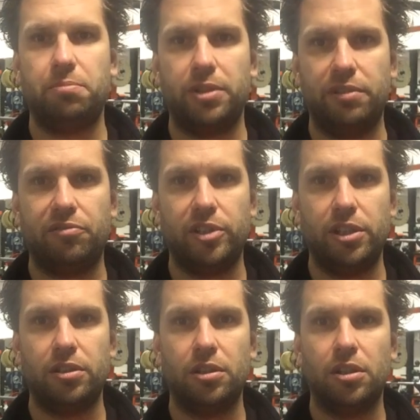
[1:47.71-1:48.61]

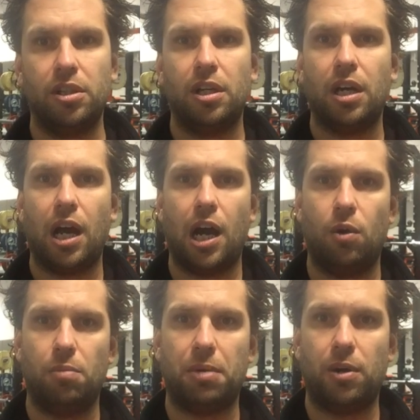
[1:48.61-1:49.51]
briefly
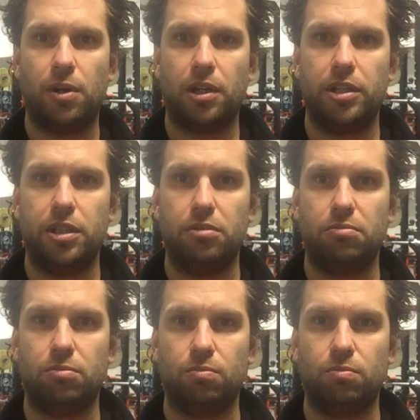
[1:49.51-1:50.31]
how a power clean